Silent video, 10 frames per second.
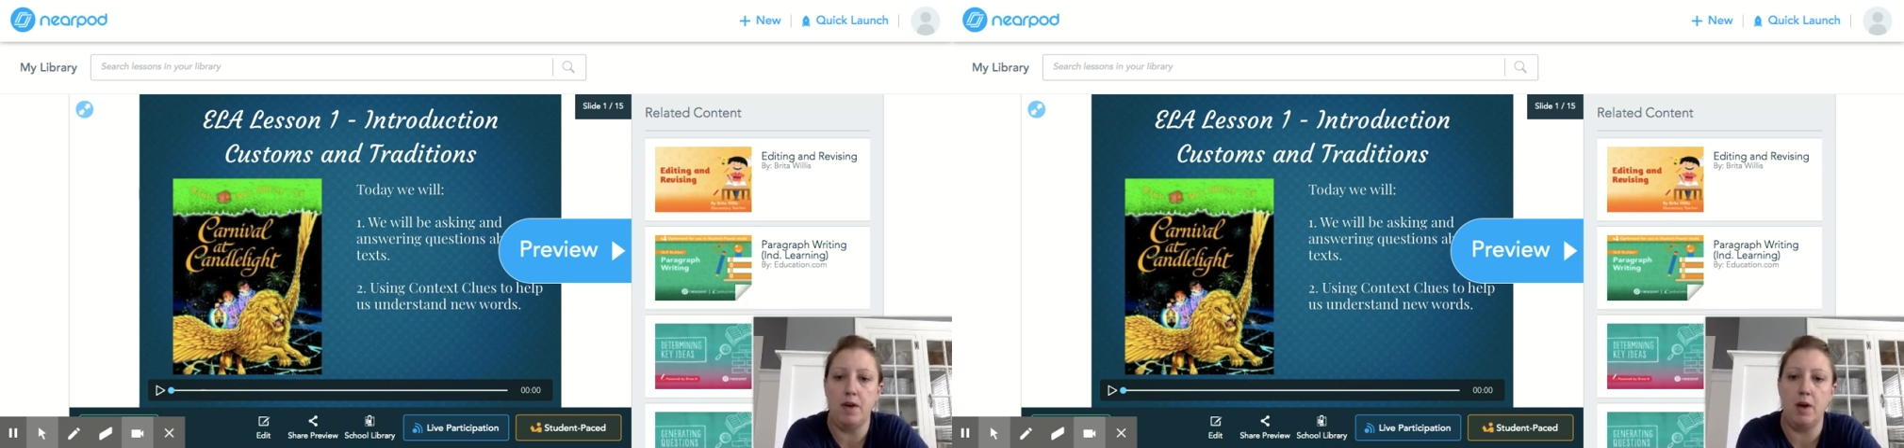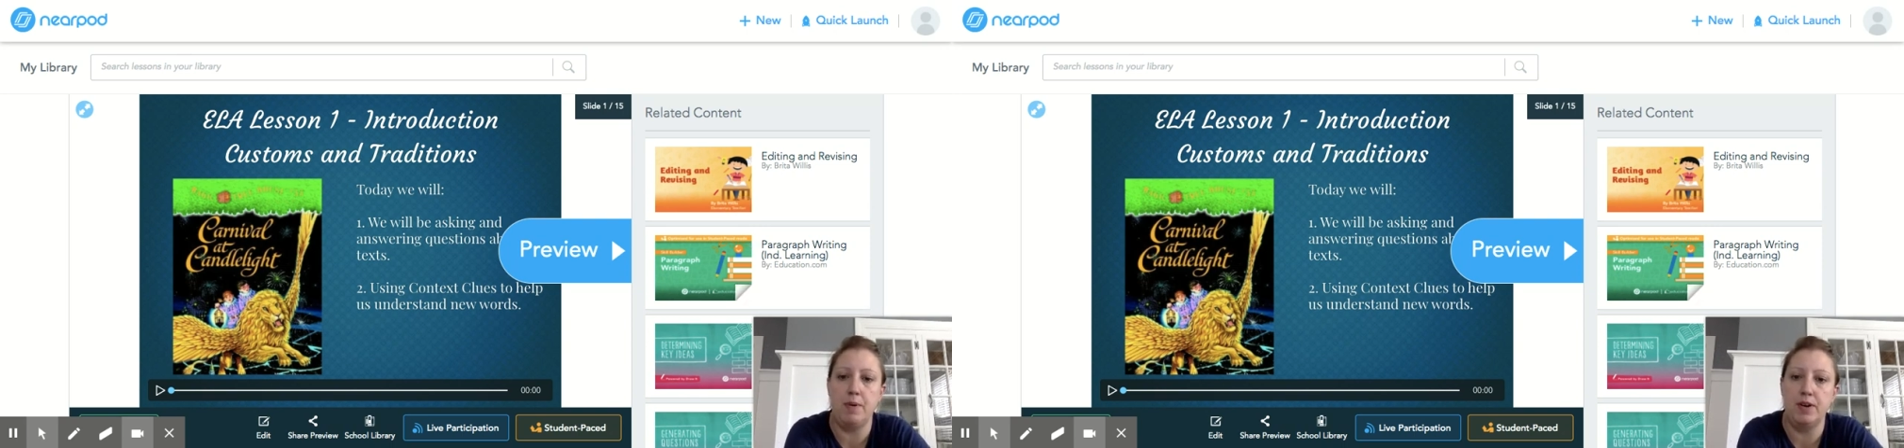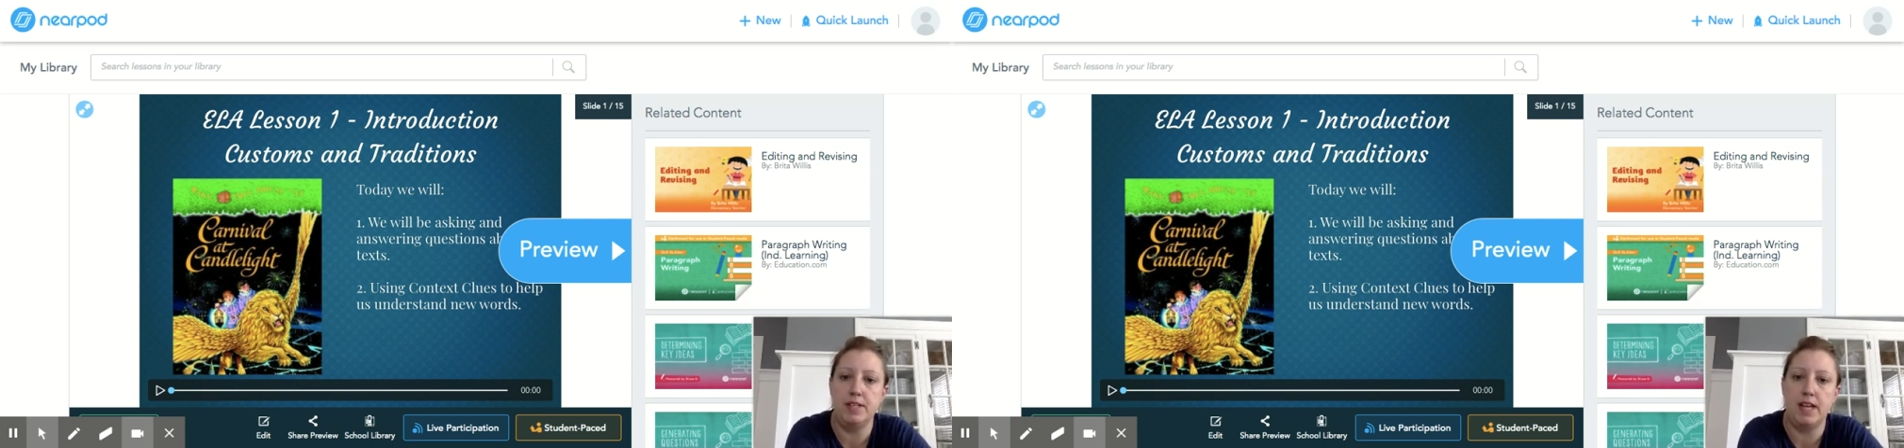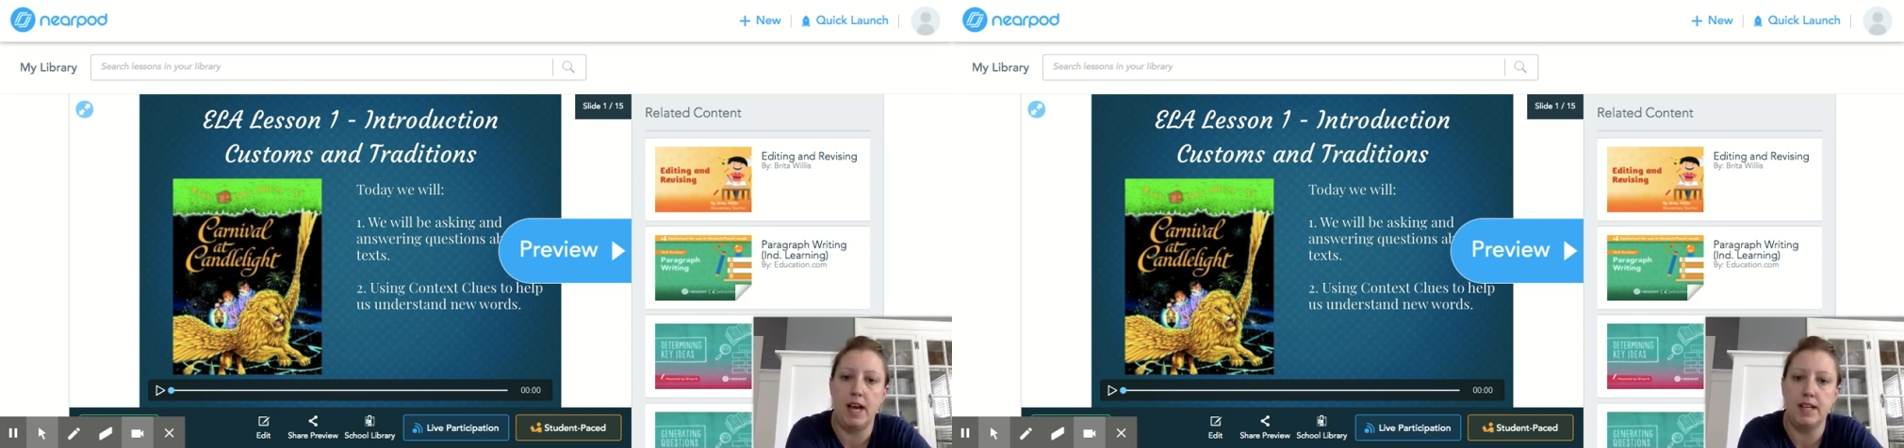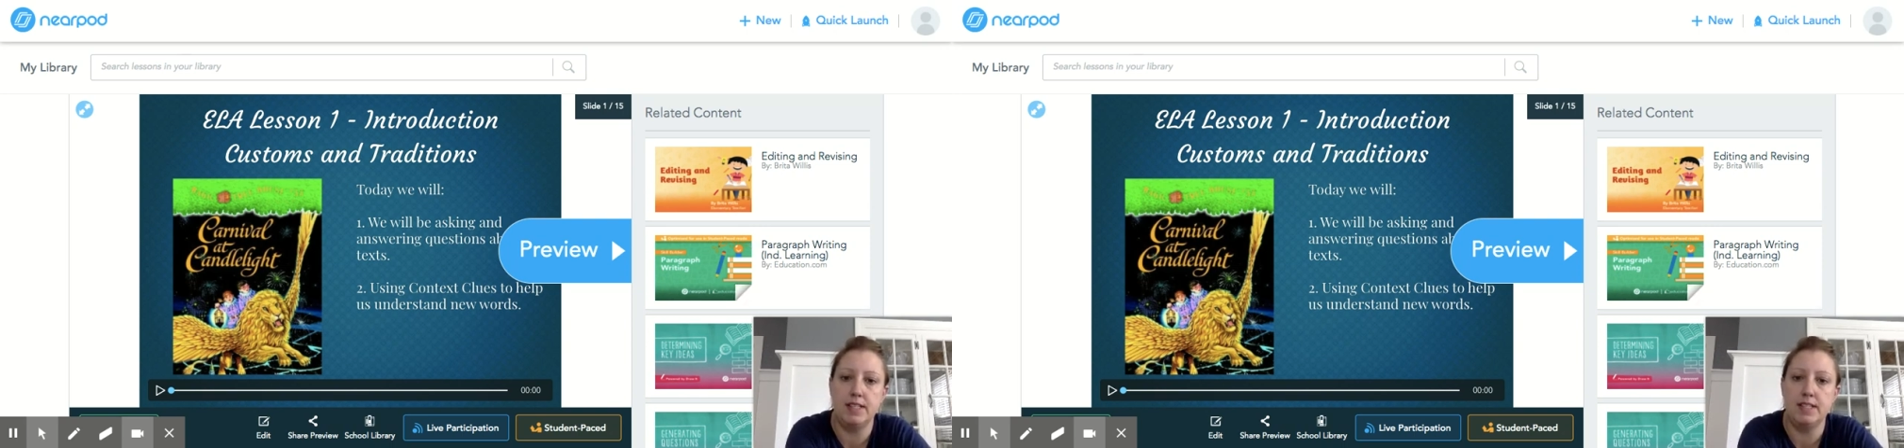about a
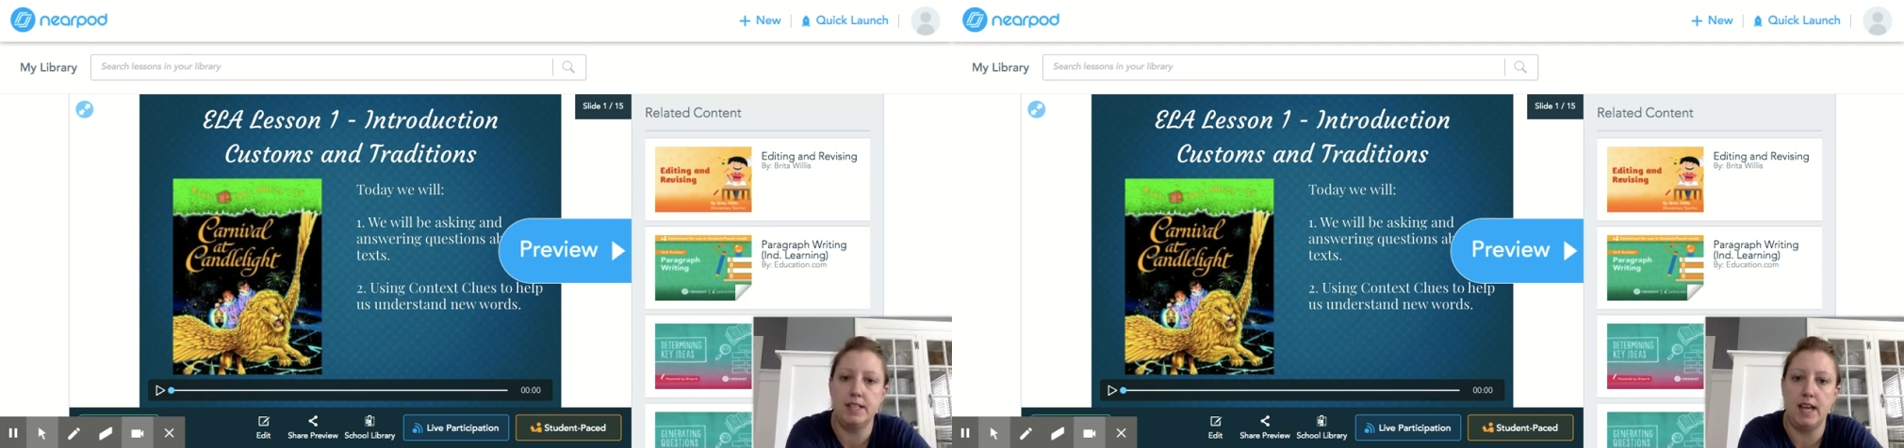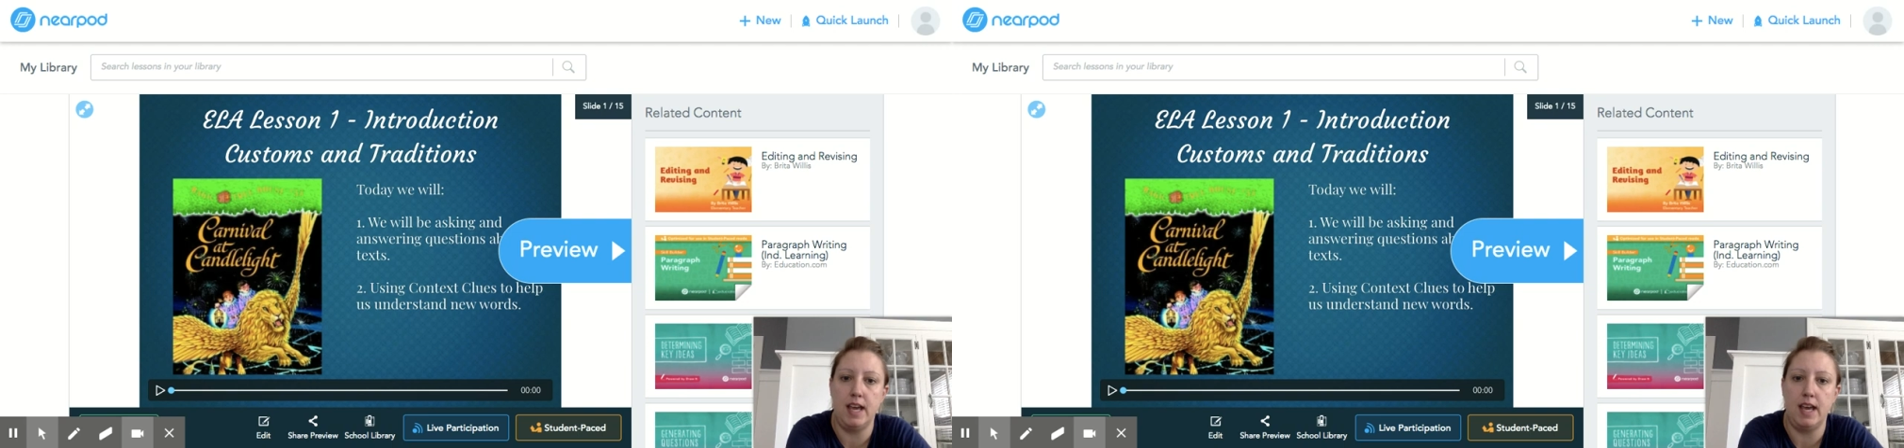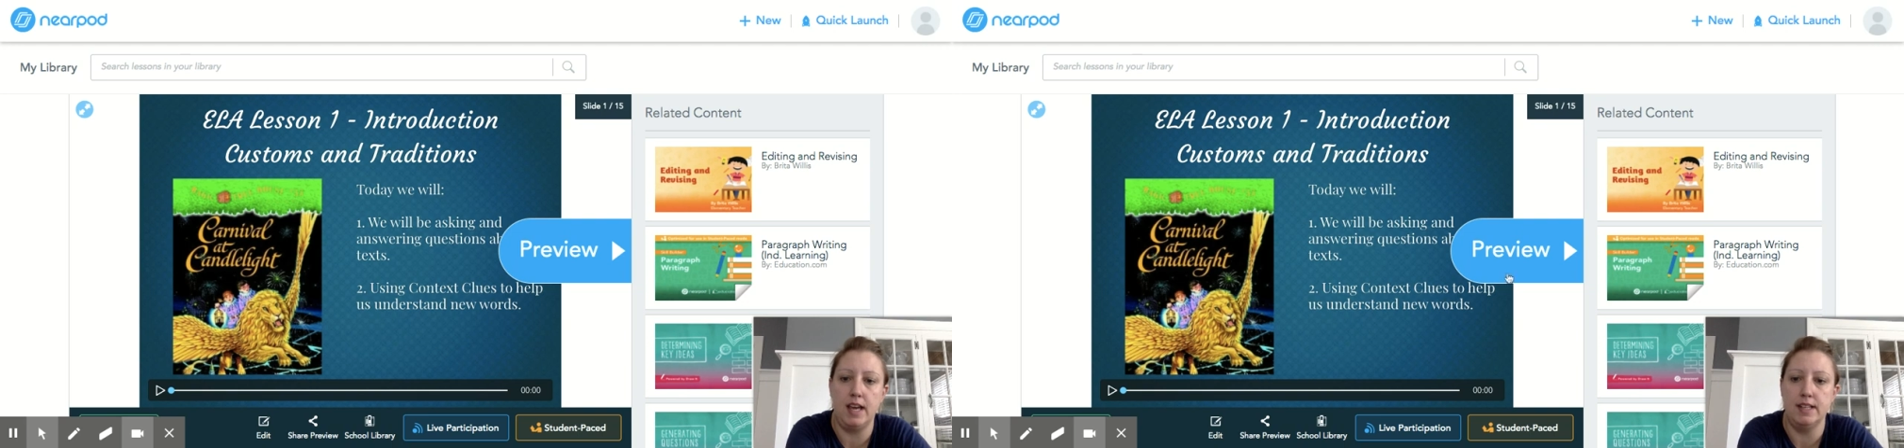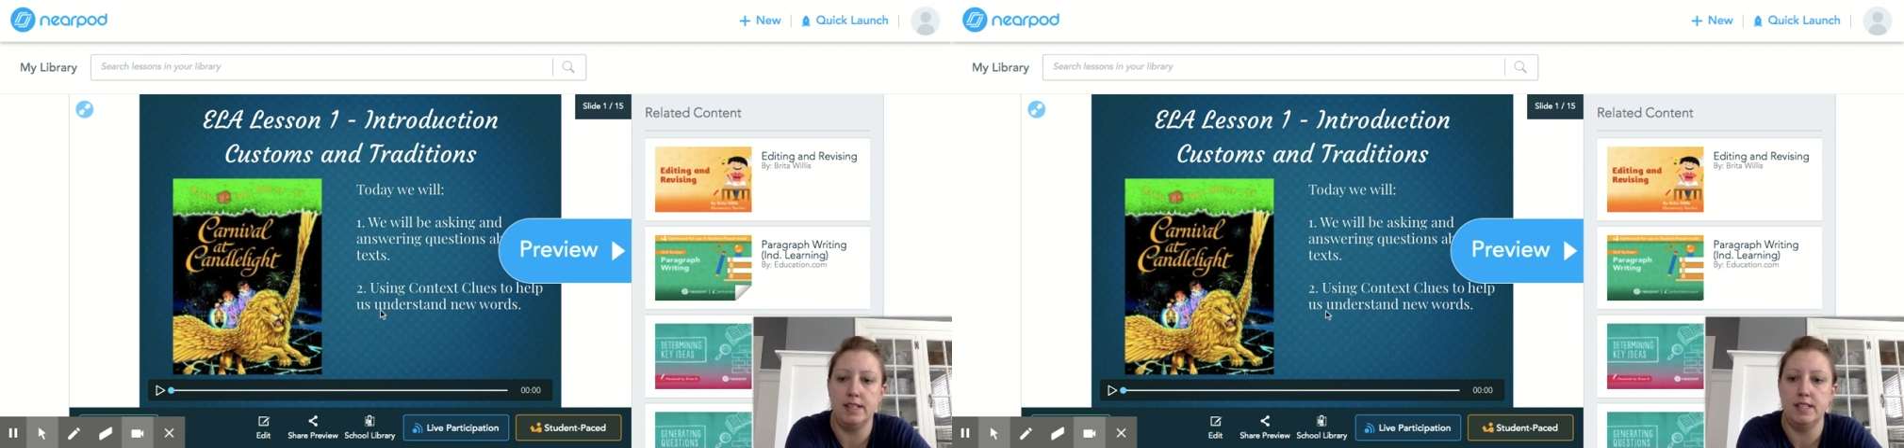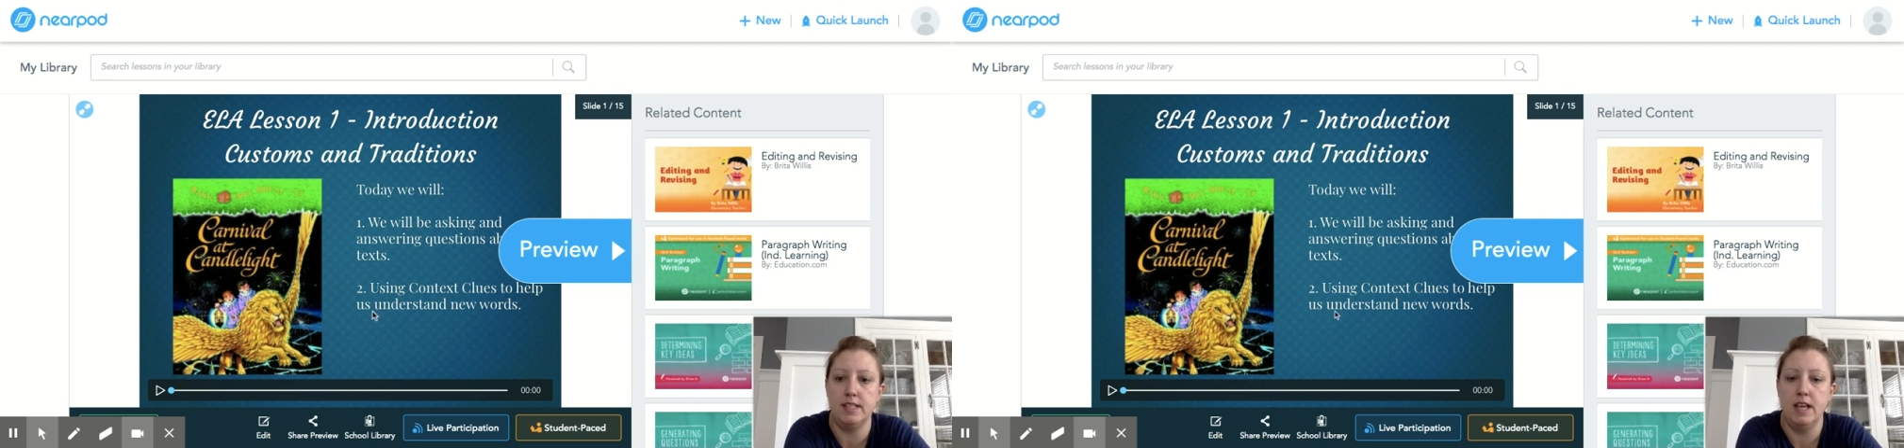text, and